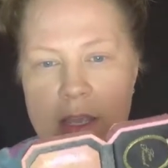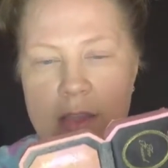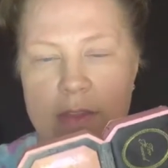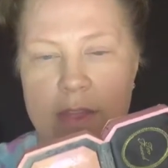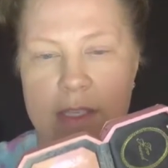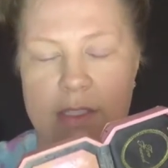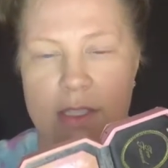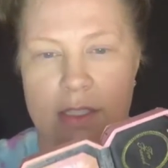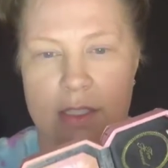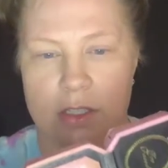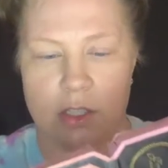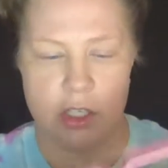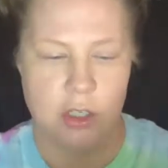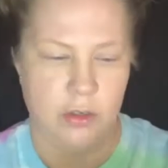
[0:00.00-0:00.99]
This is the
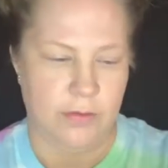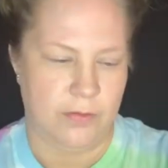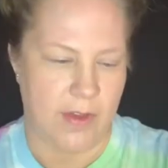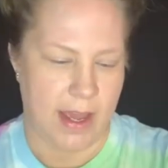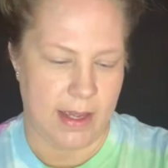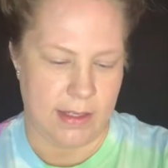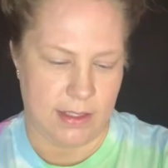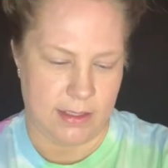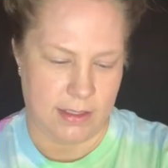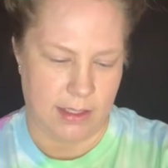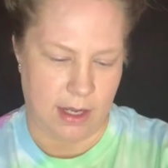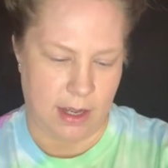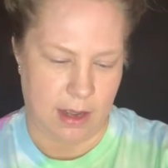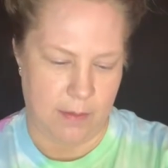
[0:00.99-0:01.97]
Too Faced
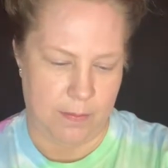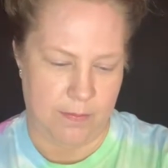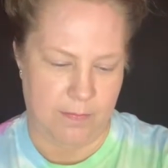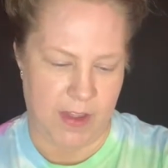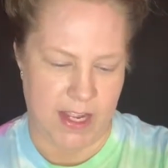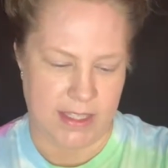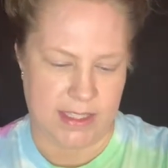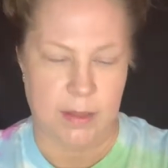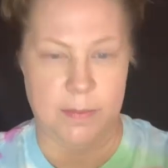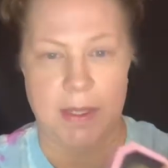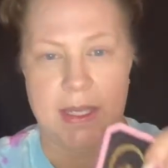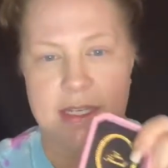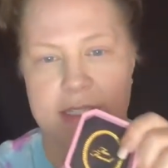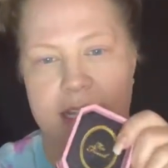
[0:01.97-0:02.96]
Fancy
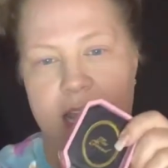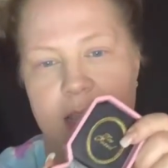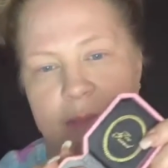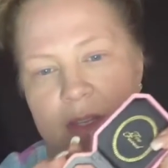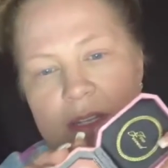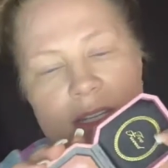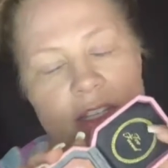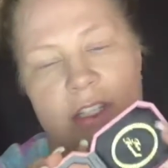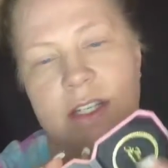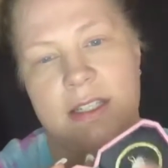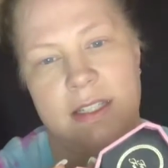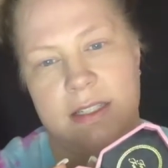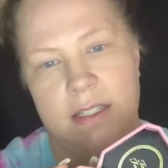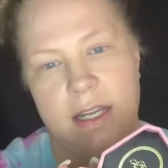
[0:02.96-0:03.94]
Pink Diamond. It's
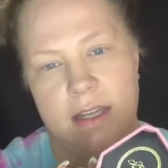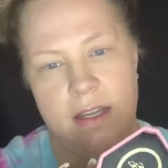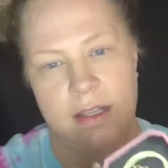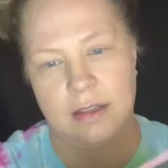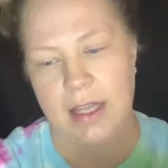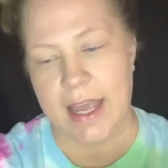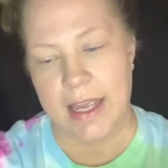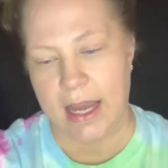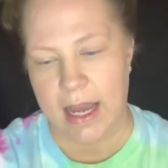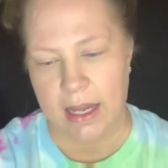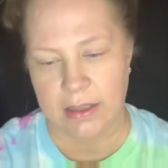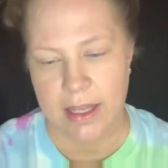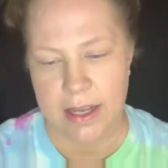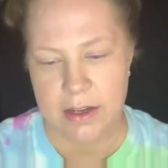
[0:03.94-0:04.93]
just a light
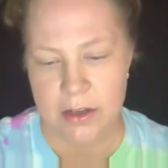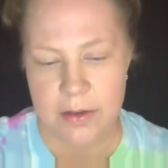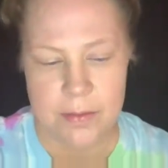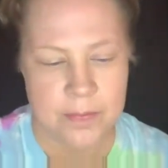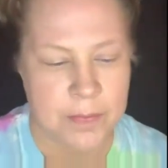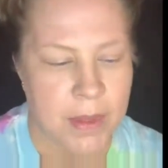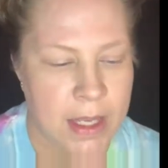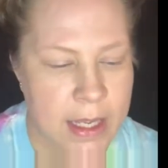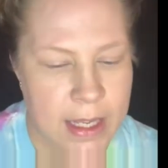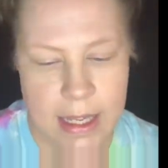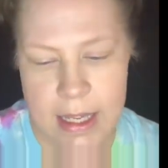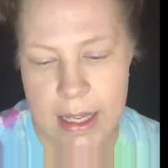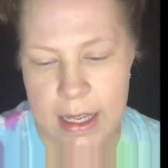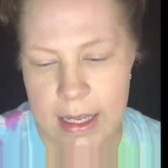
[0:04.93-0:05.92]
highlighter,
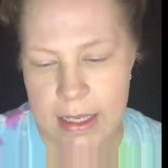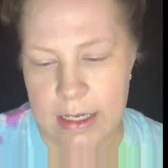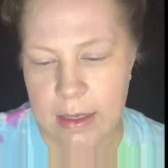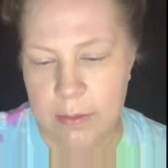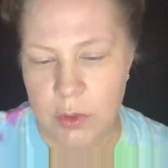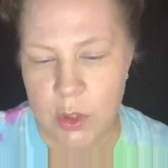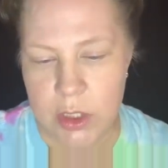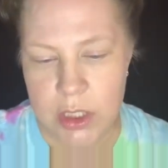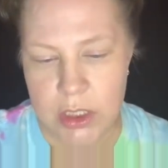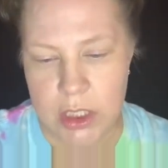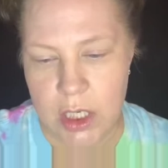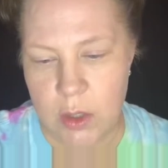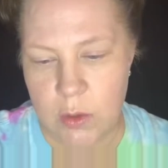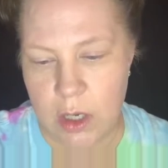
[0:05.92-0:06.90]
and I'm gonna
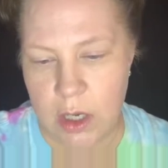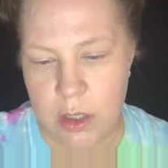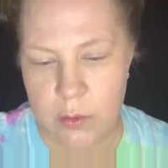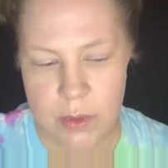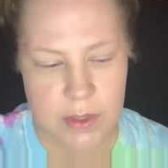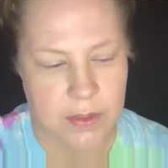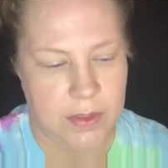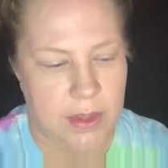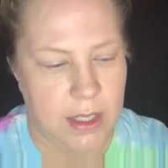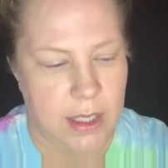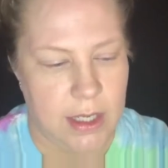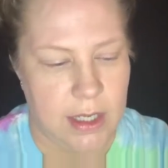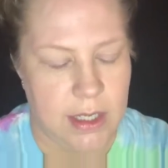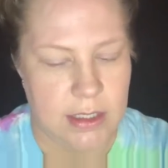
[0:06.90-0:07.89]
go on with
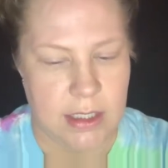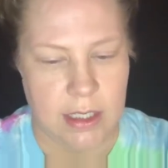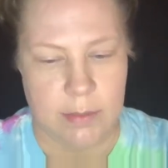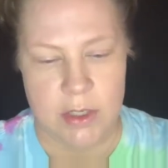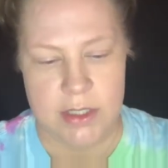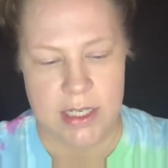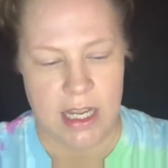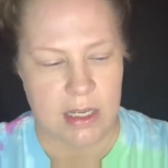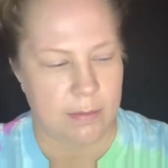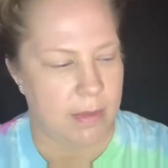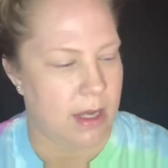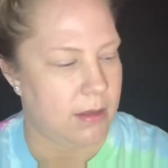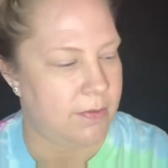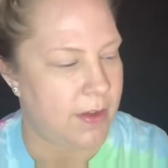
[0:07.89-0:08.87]
it, and I'm gonna take
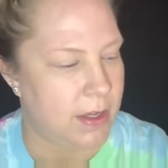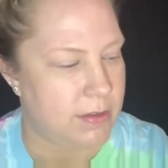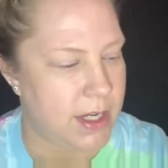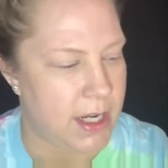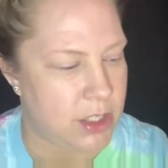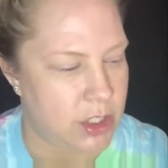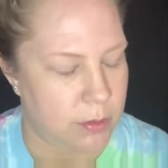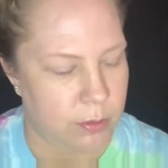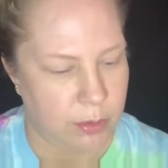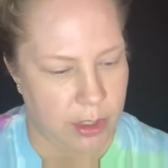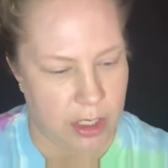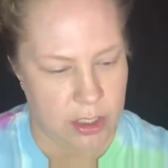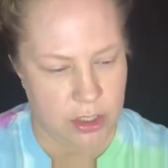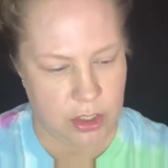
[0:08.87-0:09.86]
my foundation
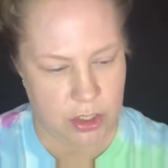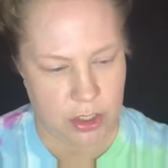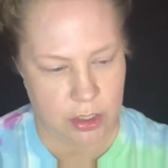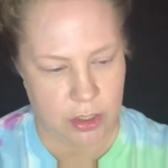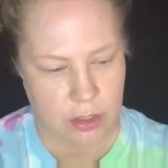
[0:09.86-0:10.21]
brush,